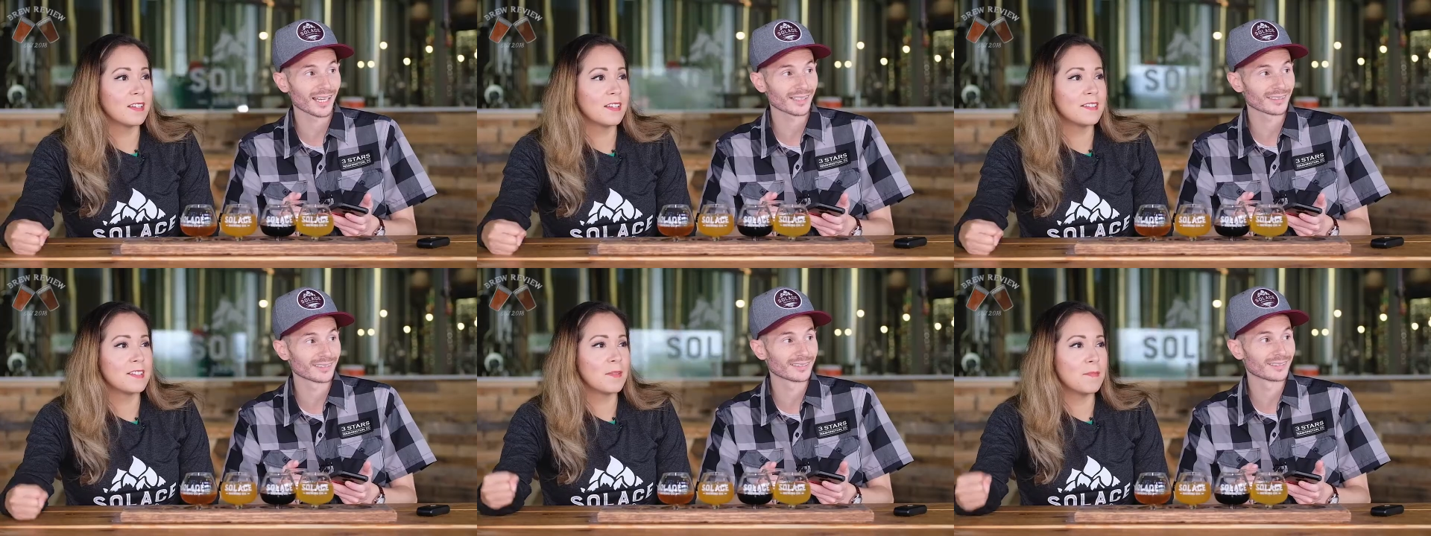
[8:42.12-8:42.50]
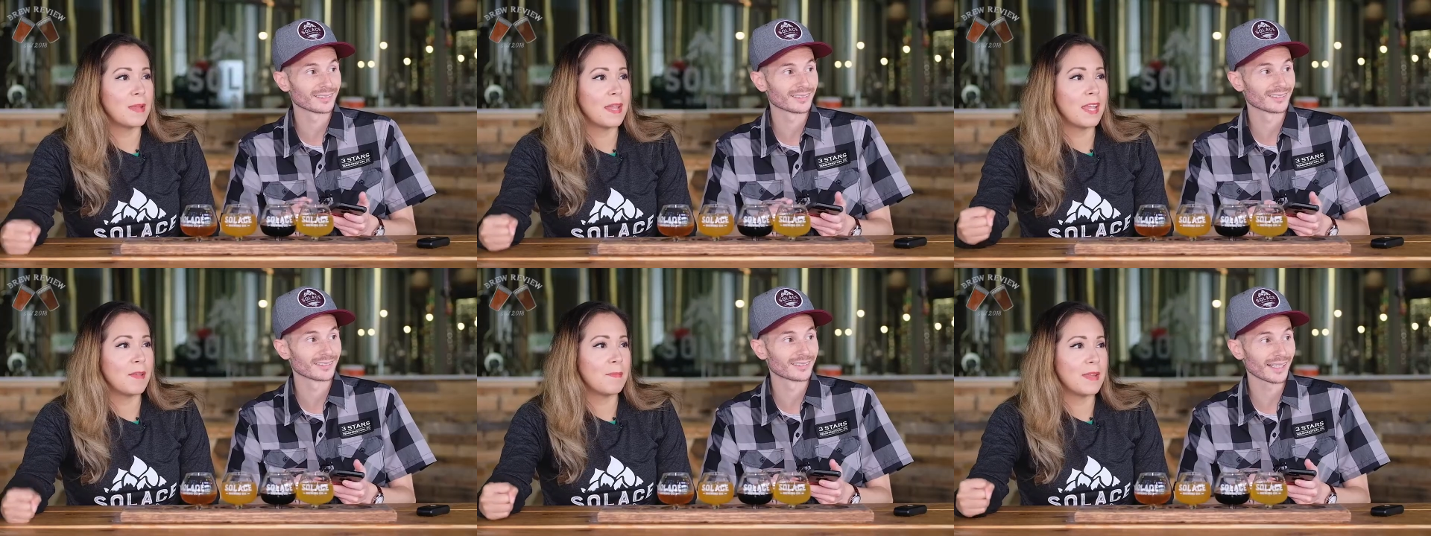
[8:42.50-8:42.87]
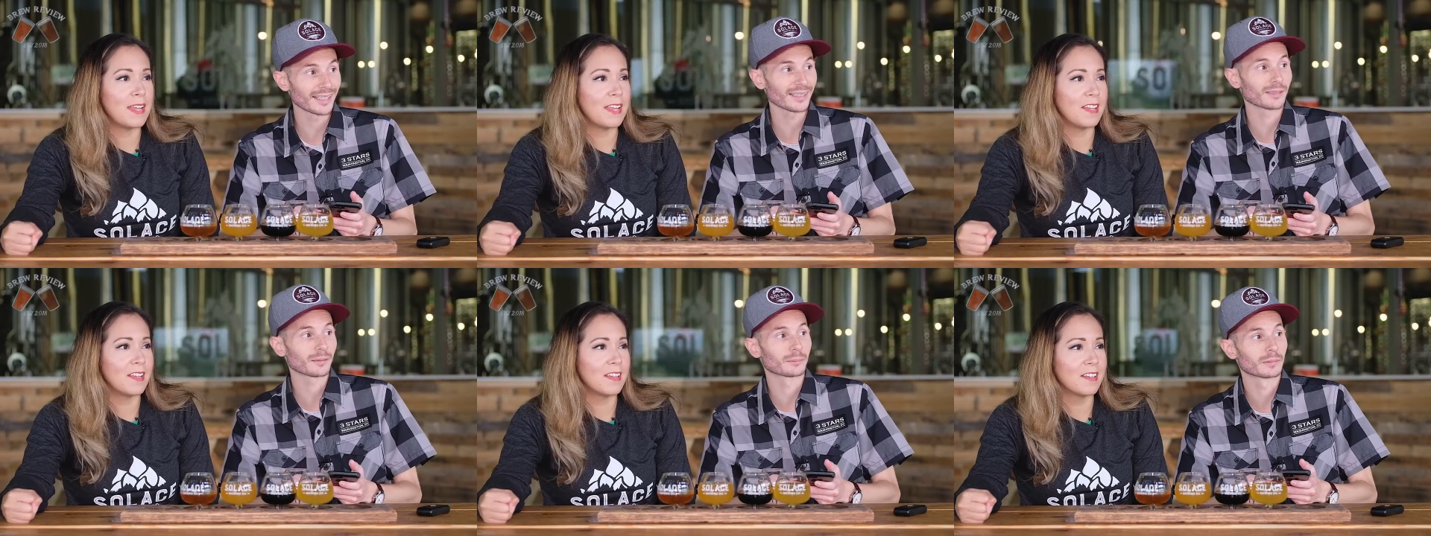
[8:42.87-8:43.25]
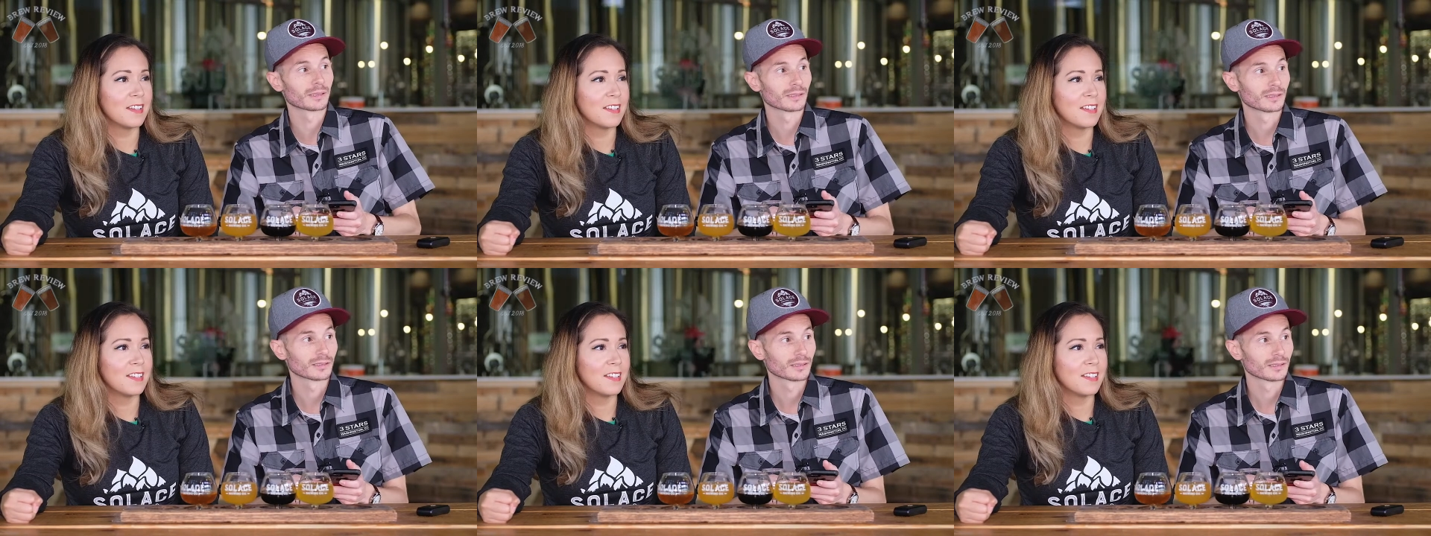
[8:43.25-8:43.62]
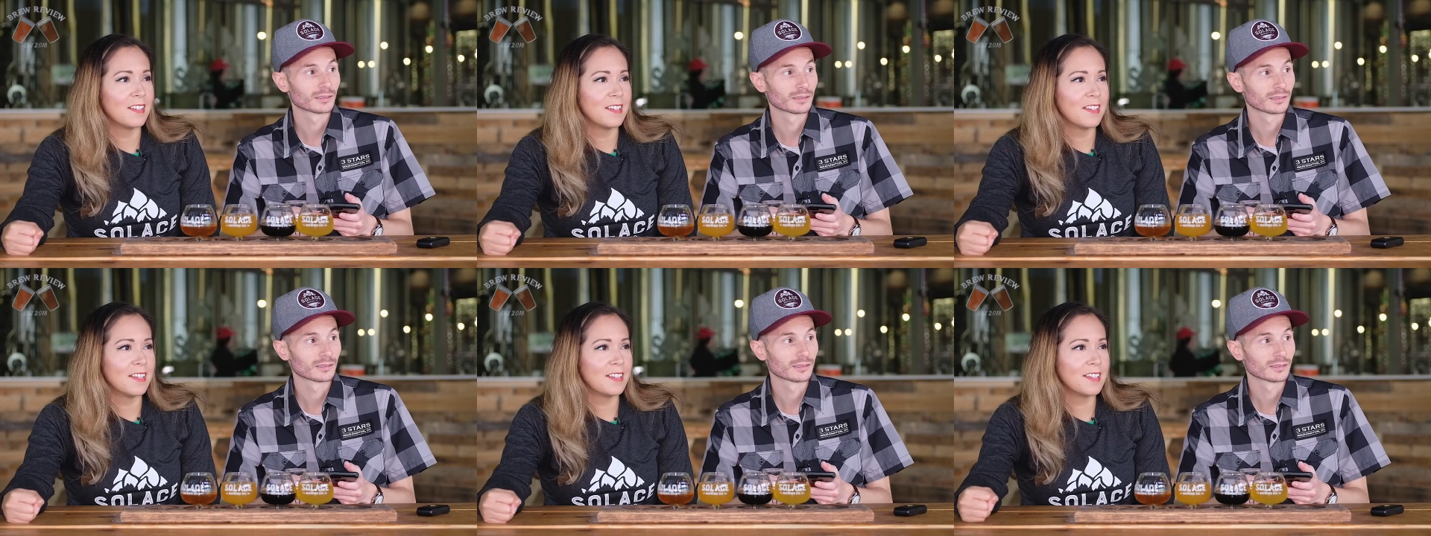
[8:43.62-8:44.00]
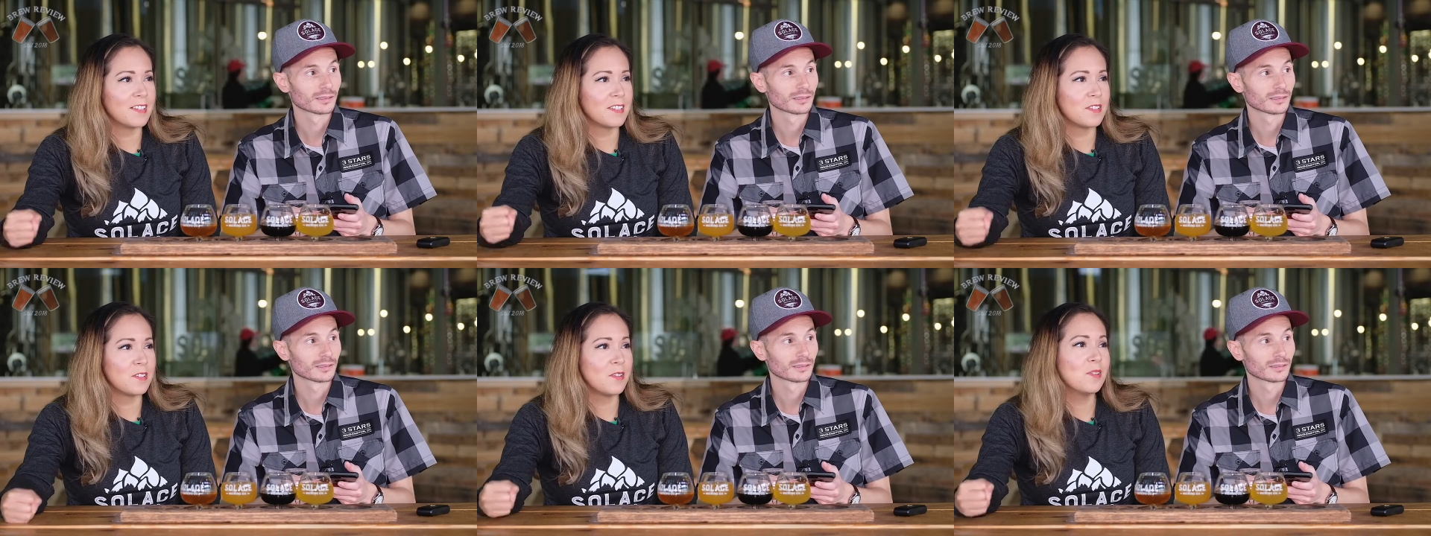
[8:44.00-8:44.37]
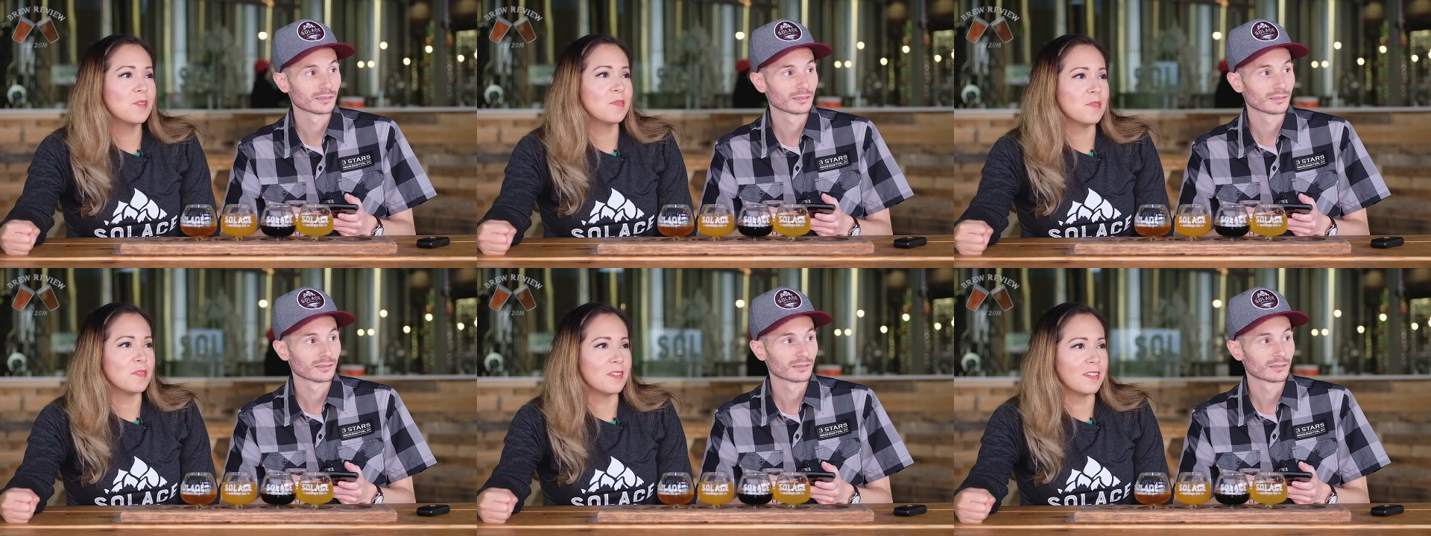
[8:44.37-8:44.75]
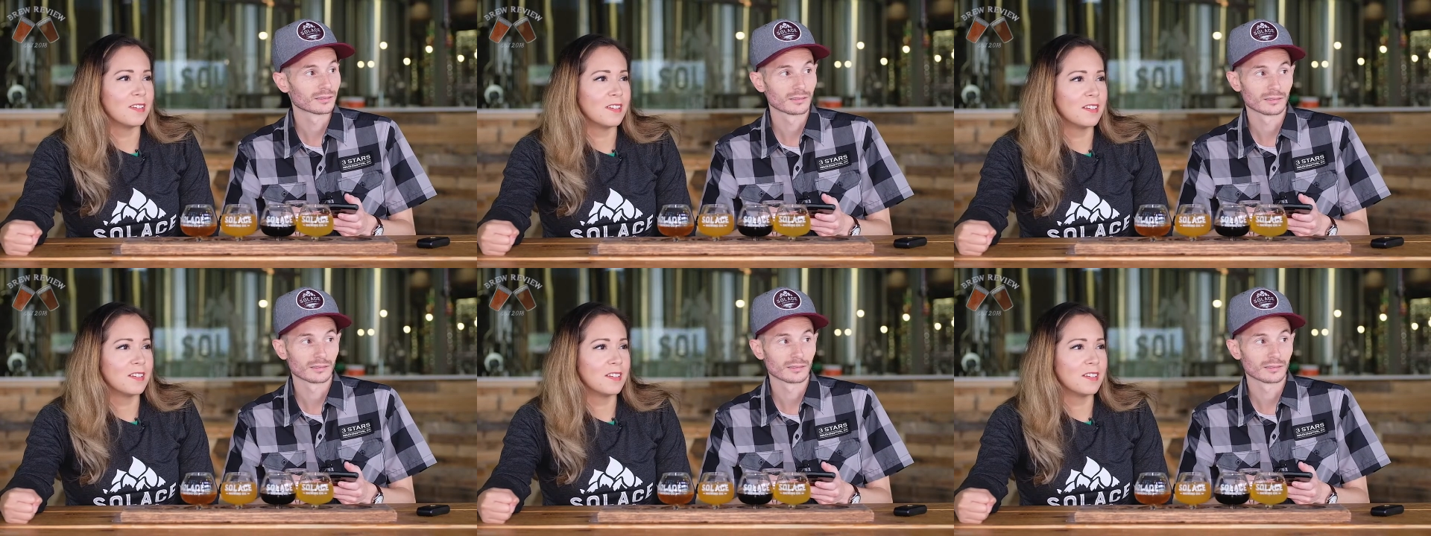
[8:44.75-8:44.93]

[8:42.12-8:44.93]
Speaker 1: It's a baby, and it's noon.